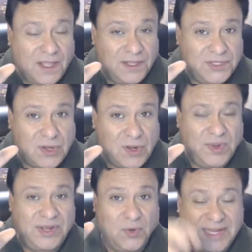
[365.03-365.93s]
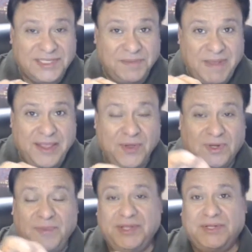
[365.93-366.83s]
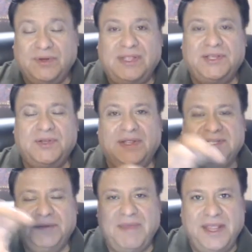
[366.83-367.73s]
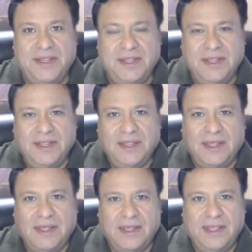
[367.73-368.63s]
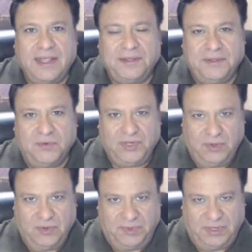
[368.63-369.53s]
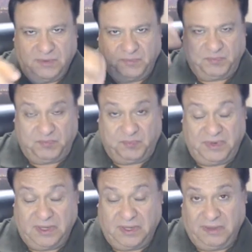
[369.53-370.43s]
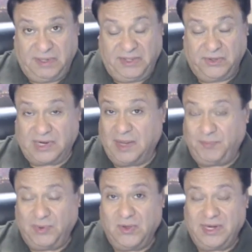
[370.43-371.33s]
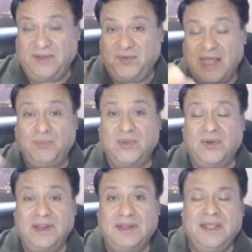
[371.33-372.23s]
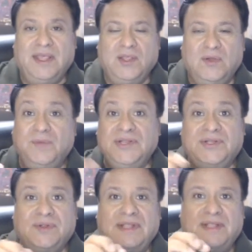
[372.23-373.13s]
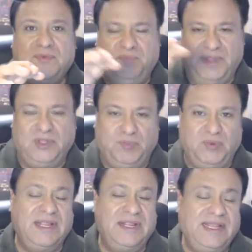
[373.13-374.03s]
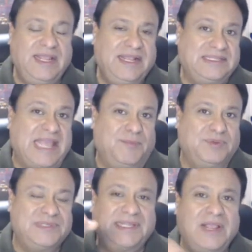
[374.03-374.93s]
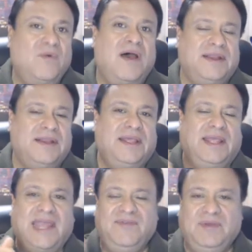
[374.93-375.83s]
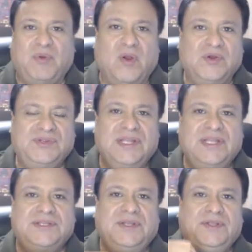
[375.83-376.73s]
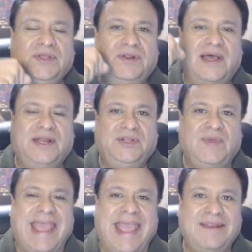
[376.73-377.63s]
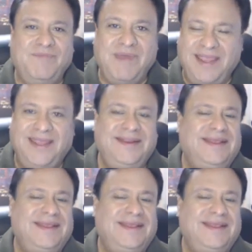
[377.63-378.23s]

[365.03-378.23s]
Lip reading: So in your resume, you want to make sure that your resume, when either upload it. If you upload it, you want to make sure that you put in the examples that they want. Have you purchased? Do you know how to do admin?